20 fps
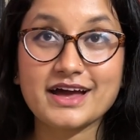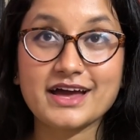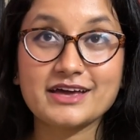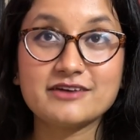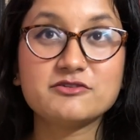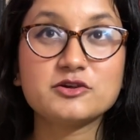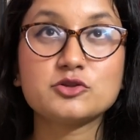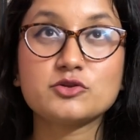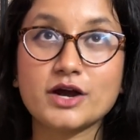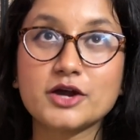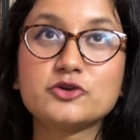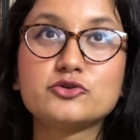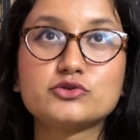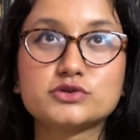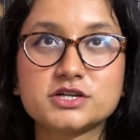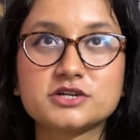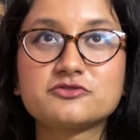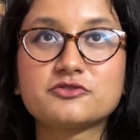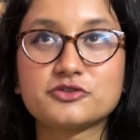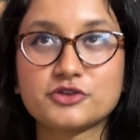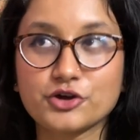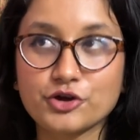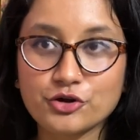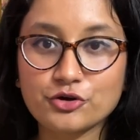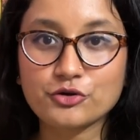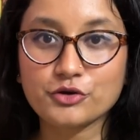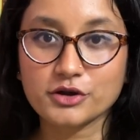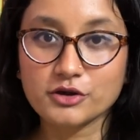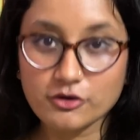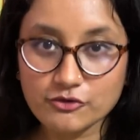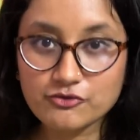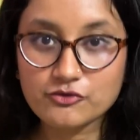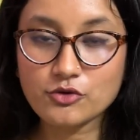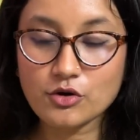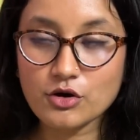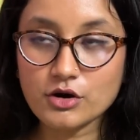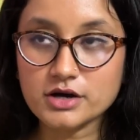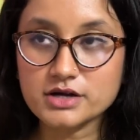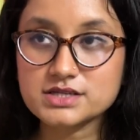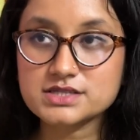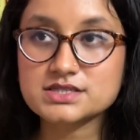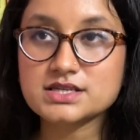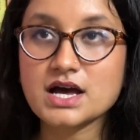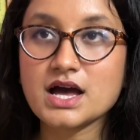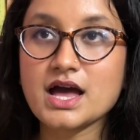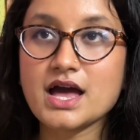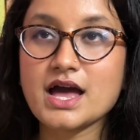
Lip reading: even though I rooted for the heroine, of course.